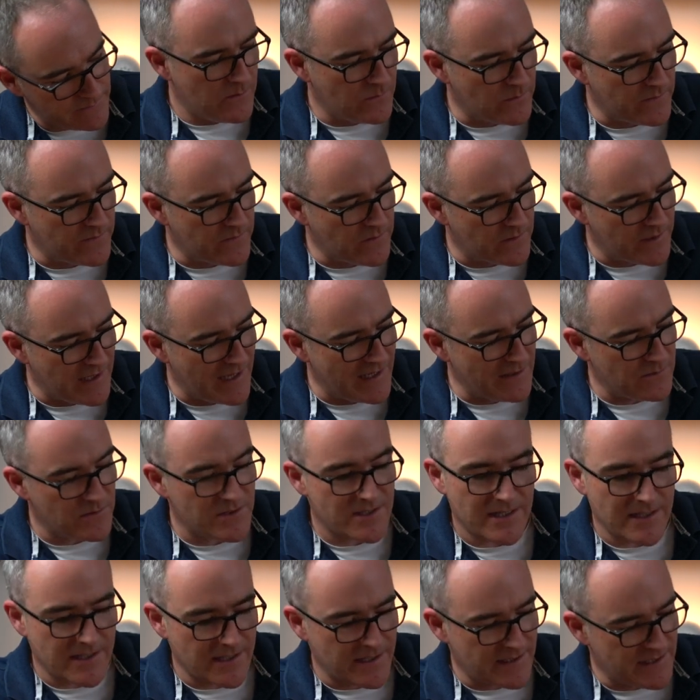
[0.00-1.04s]
We've got an
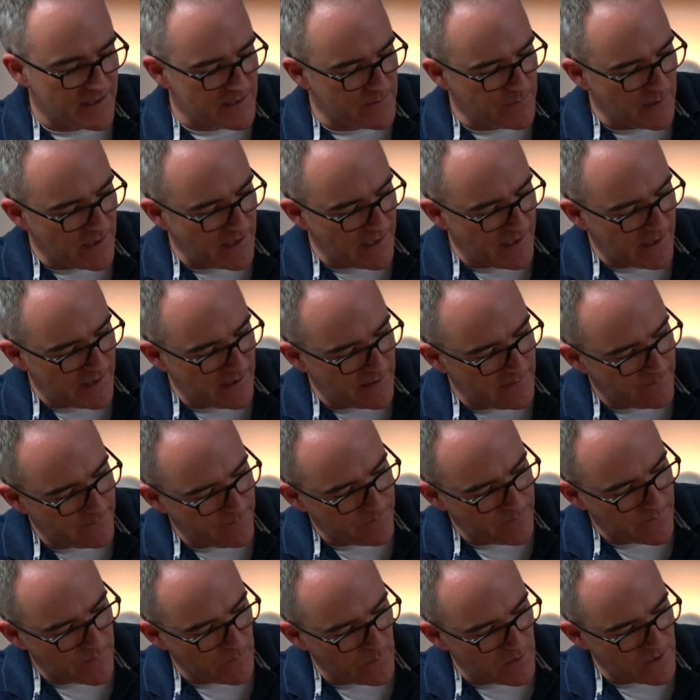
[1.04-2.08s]
LCD display here,
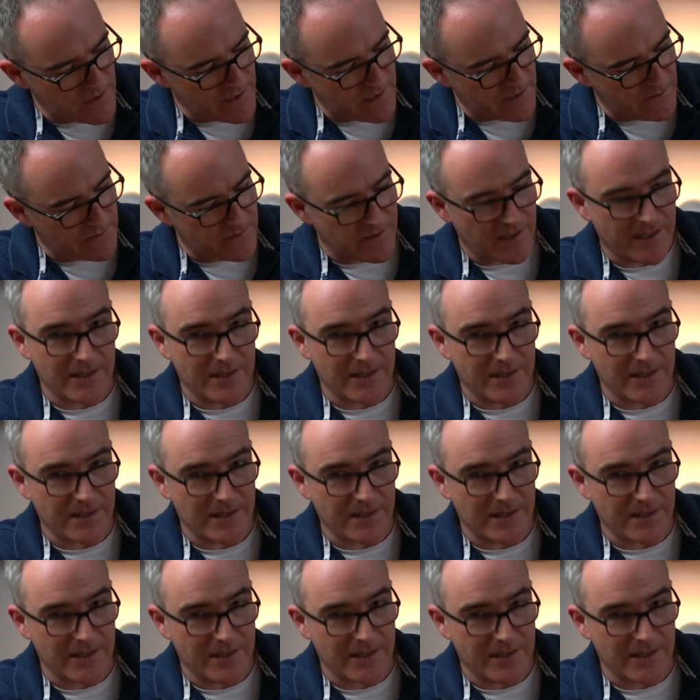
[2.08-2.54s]
which tells you